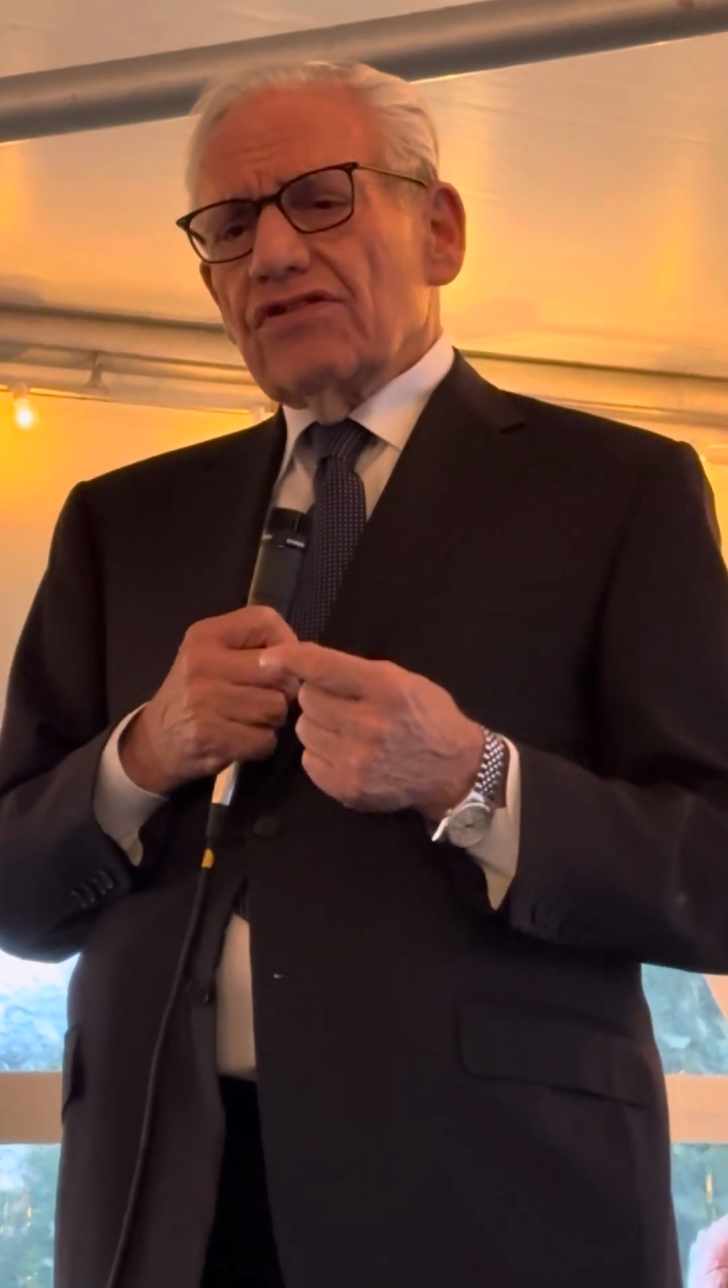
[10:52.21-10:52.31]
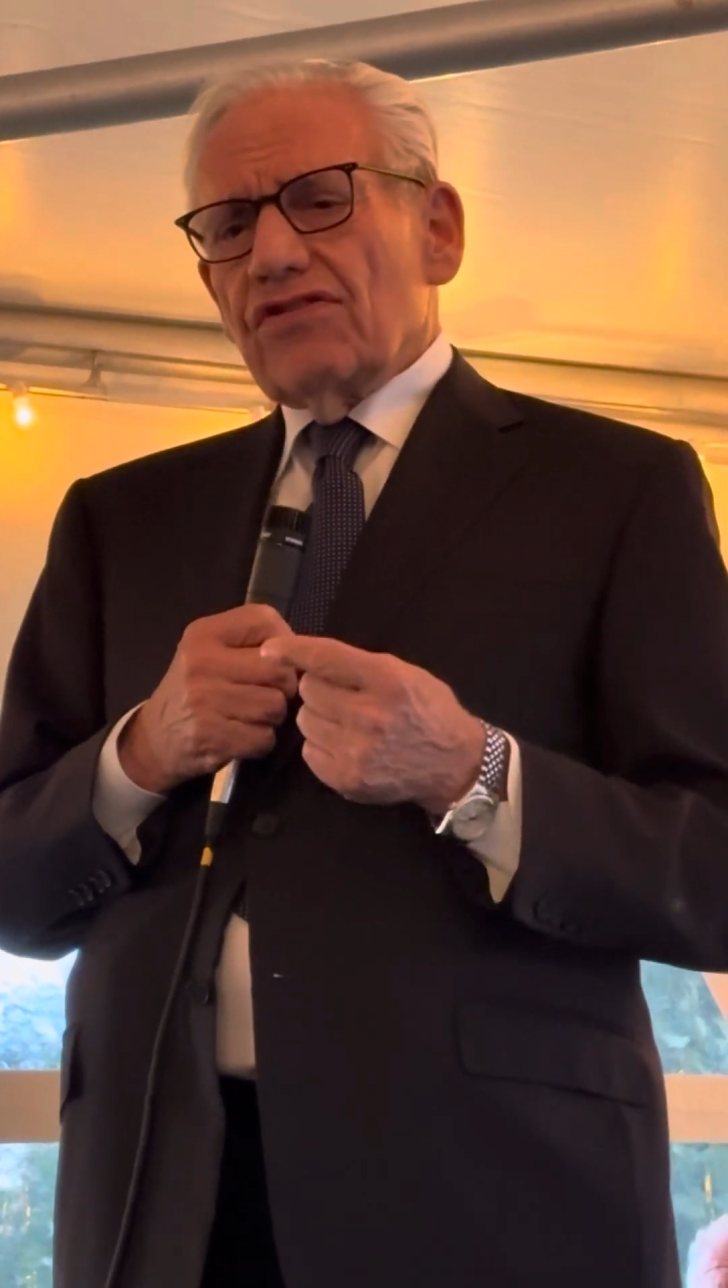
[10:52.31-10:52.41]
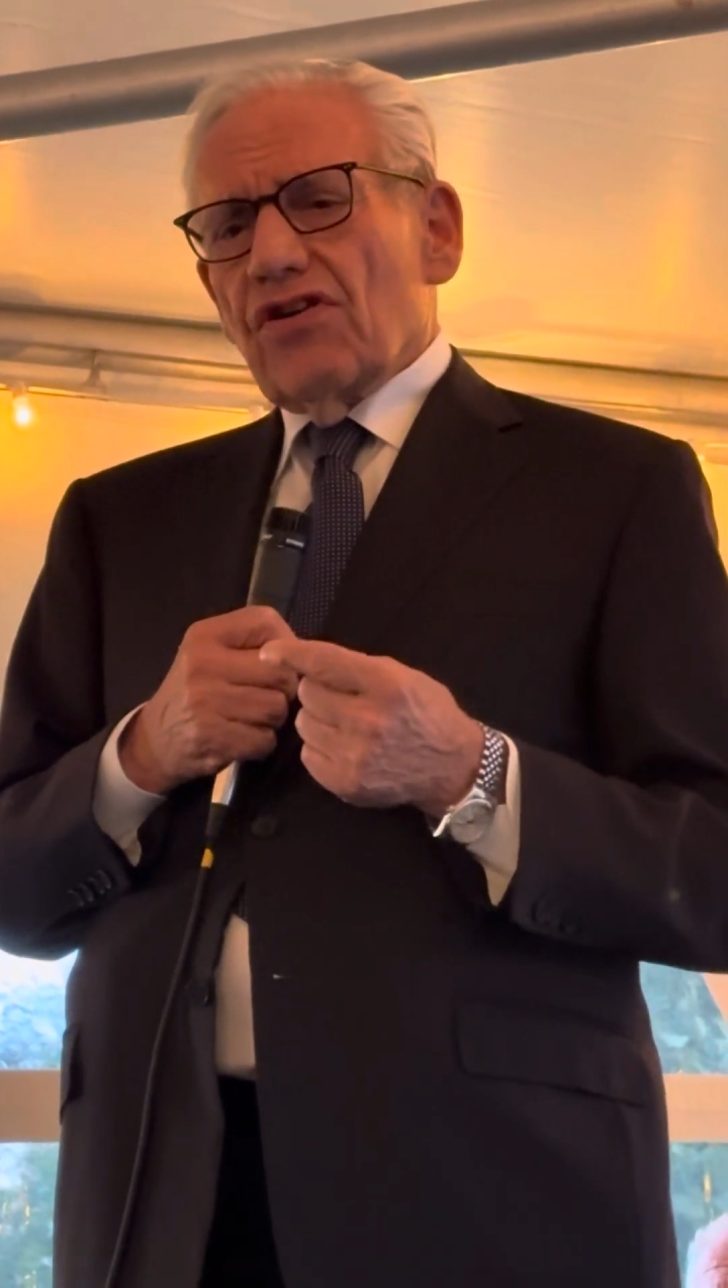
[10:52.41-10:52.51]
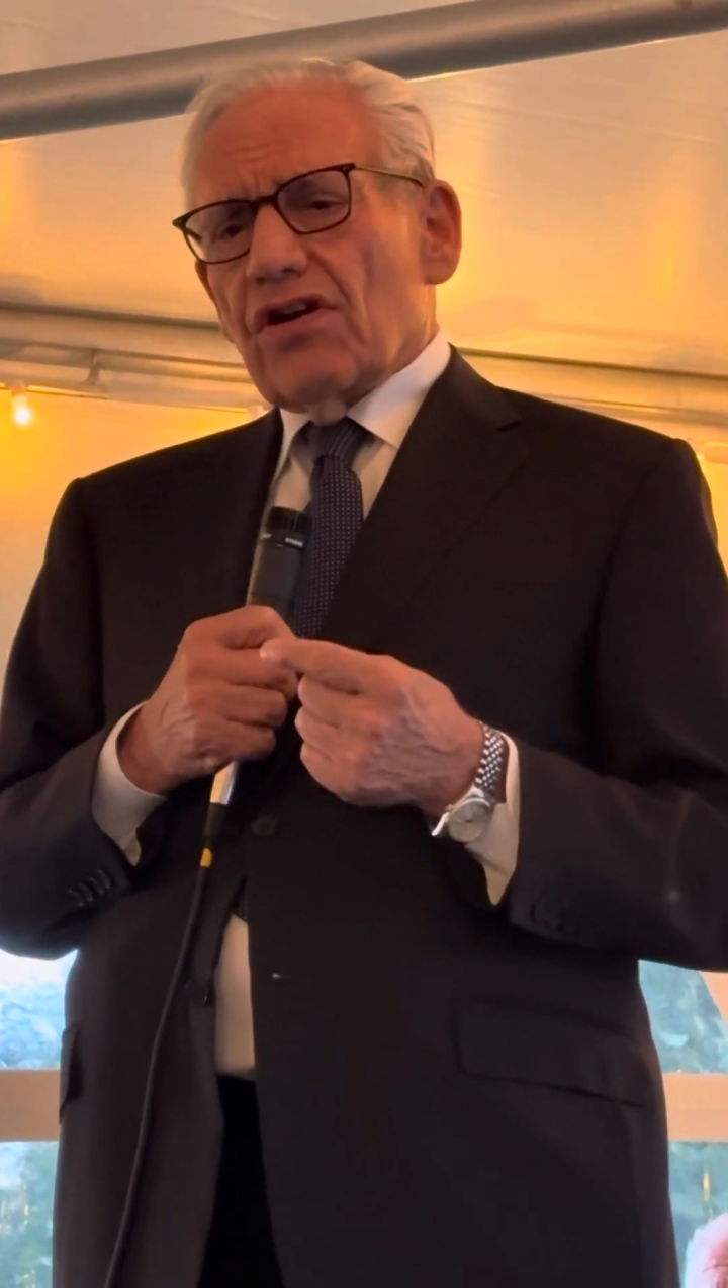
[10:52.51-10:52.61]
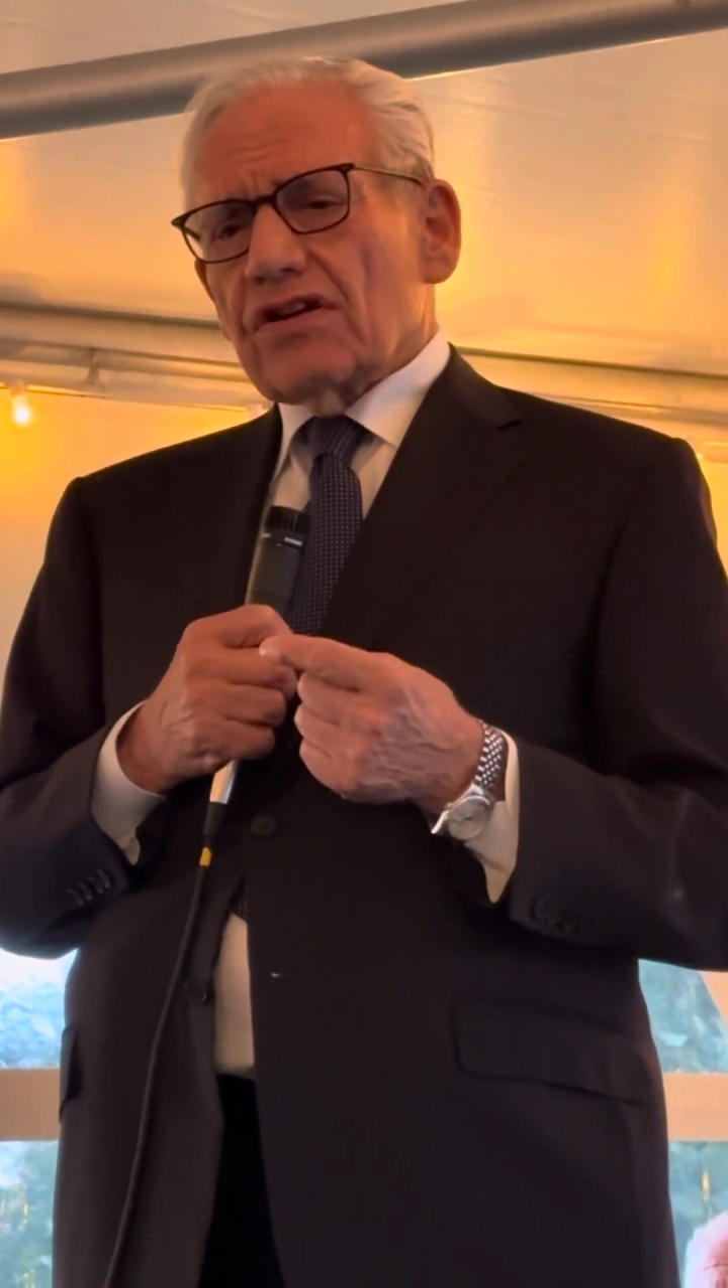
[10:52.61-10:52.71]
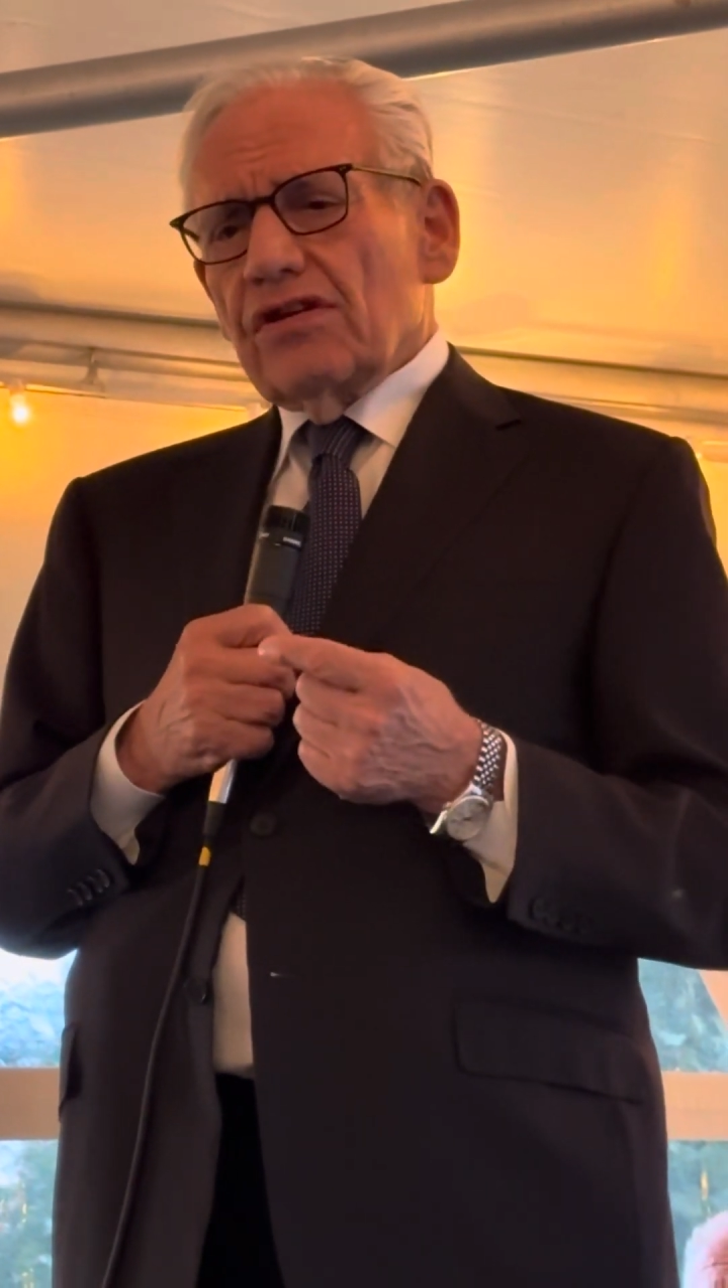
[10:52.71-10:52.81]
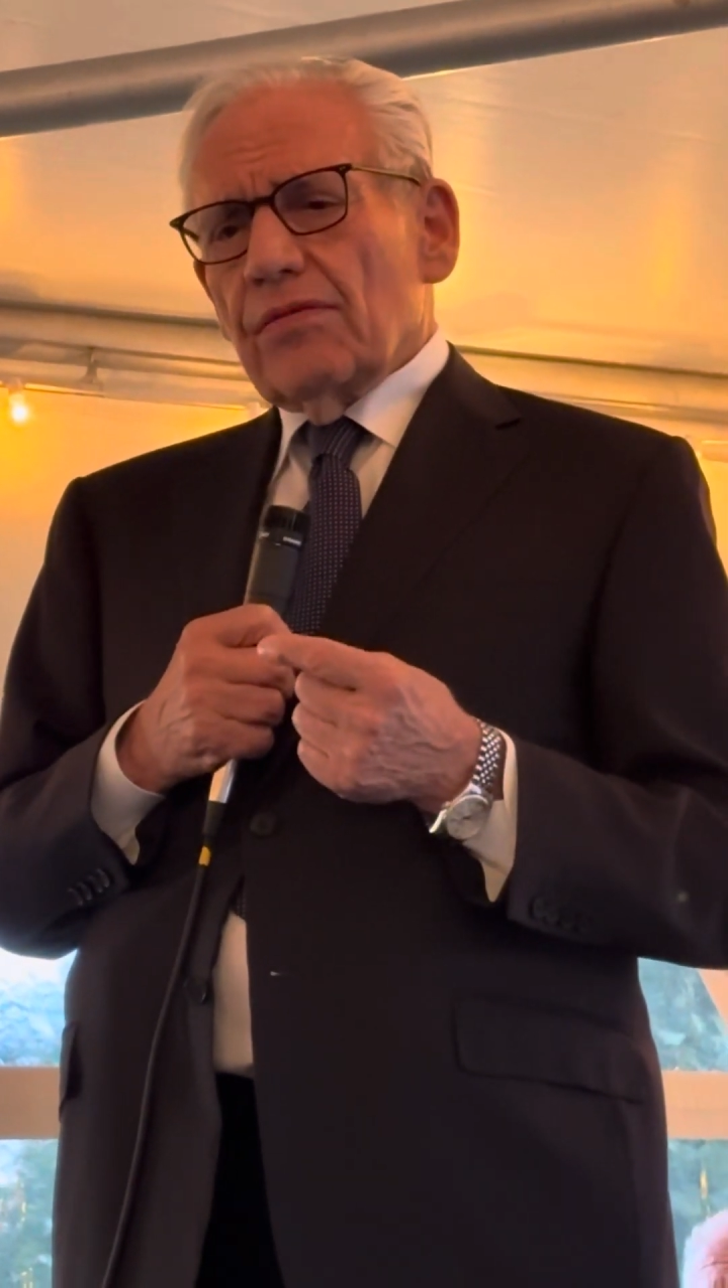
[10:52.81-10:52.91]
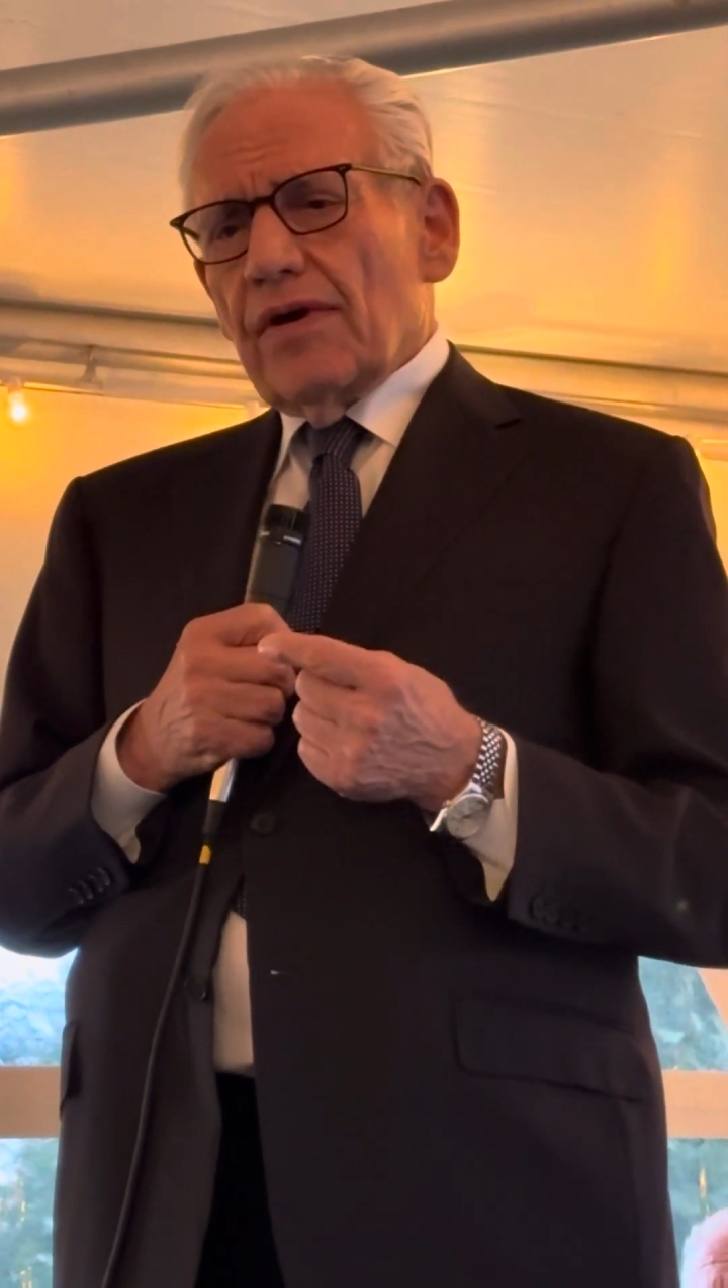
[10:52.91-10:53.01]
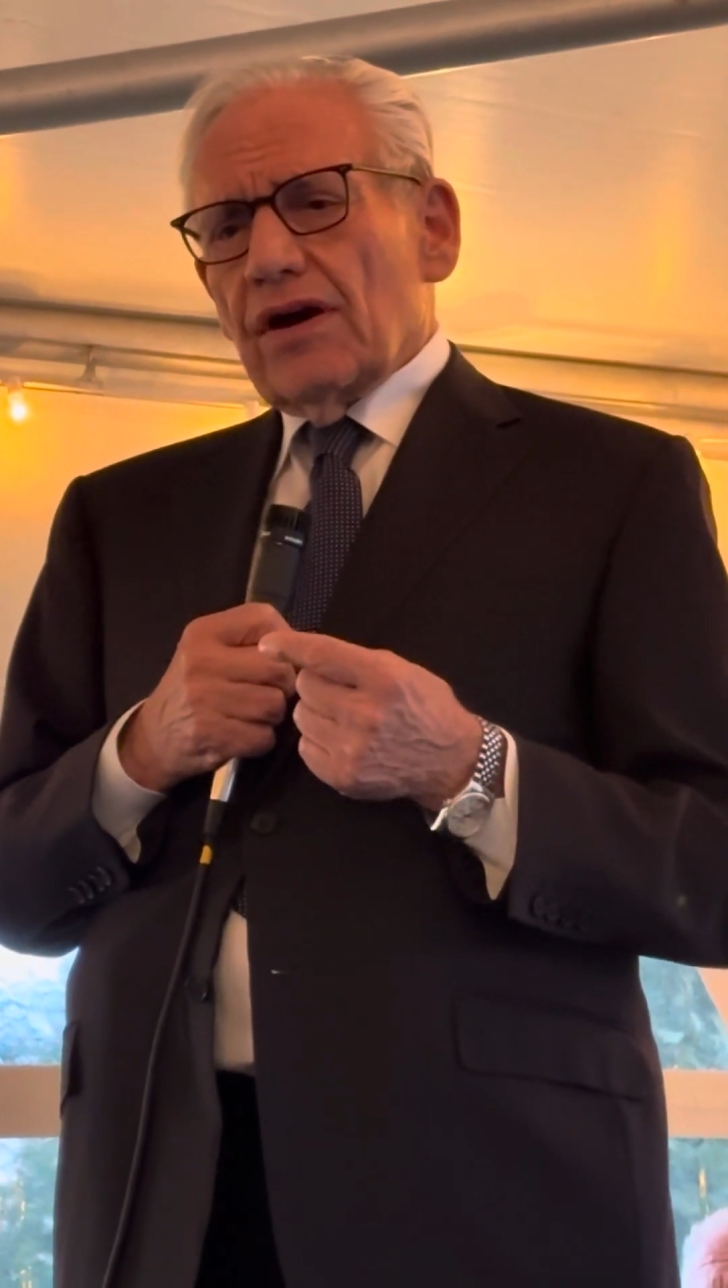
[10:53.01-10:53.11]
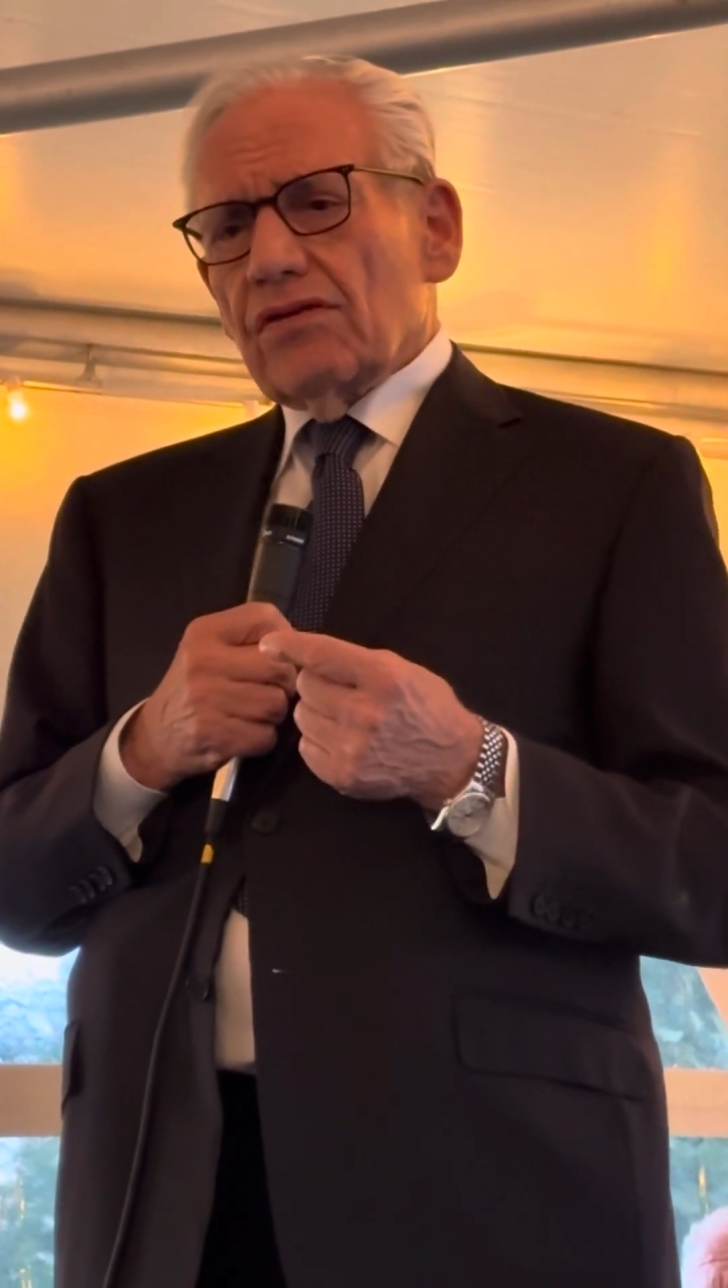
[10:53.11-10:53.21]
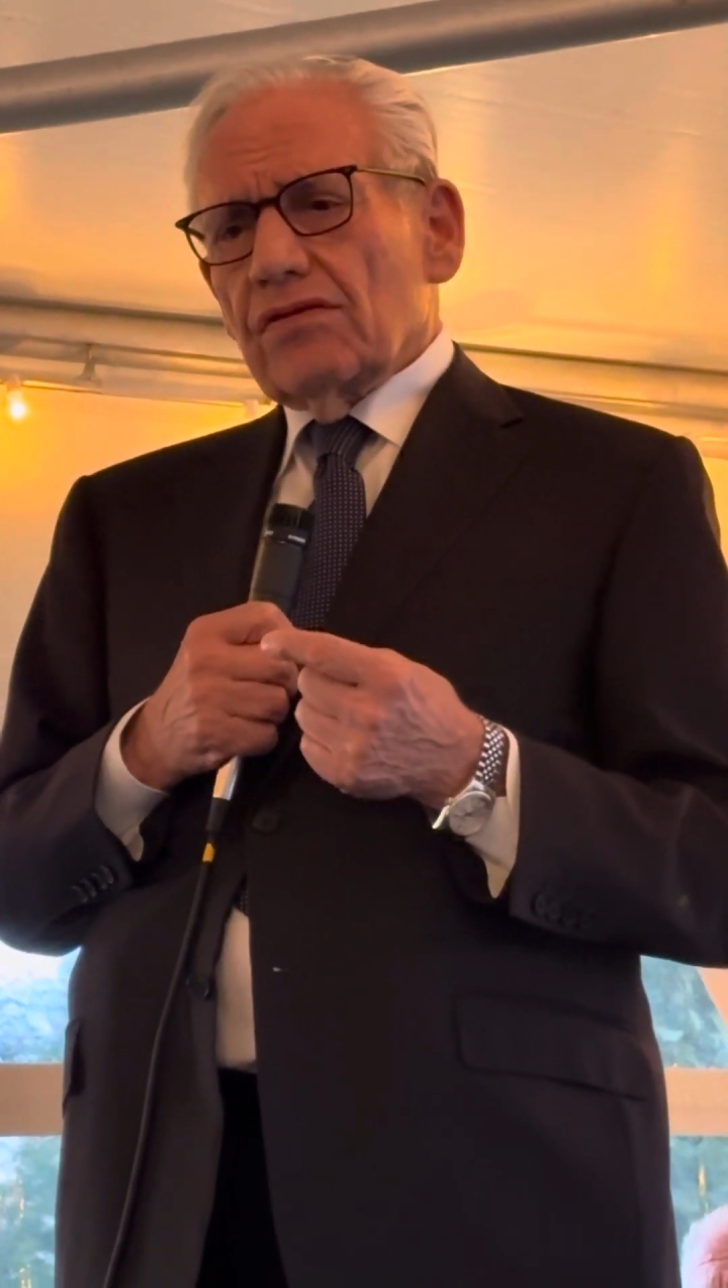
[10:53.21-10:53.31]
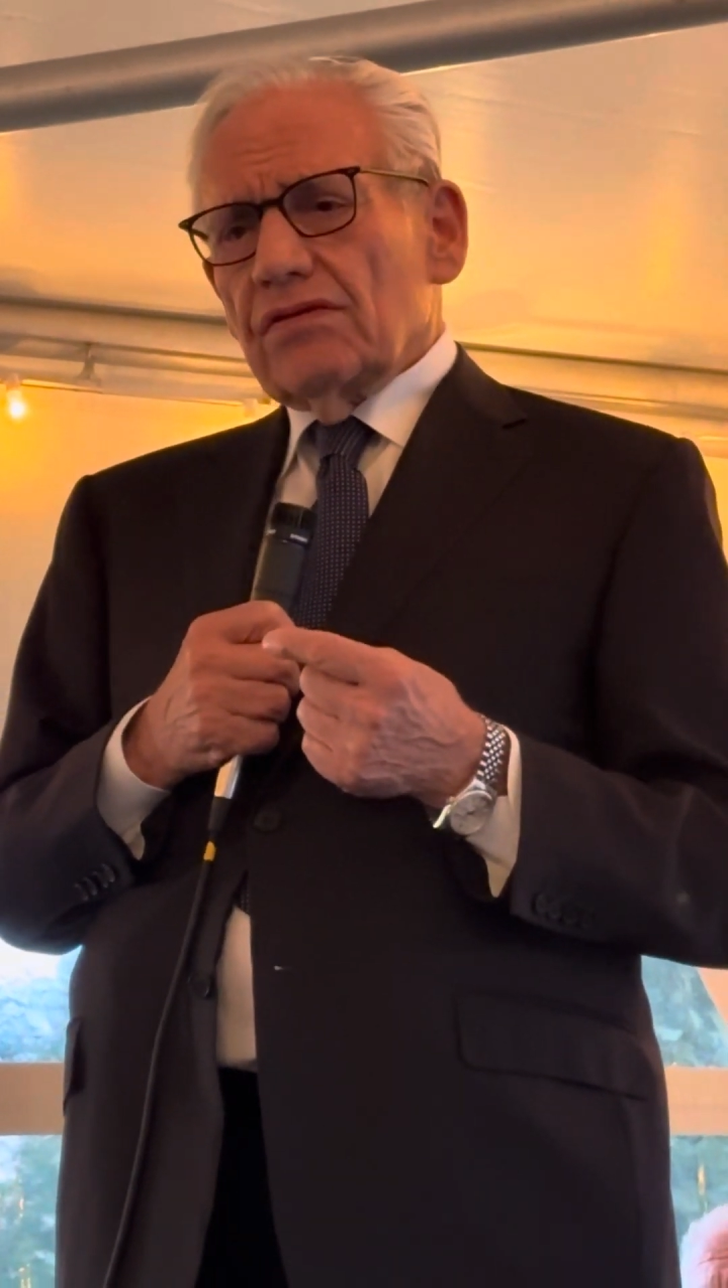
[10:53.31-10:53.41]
talked about,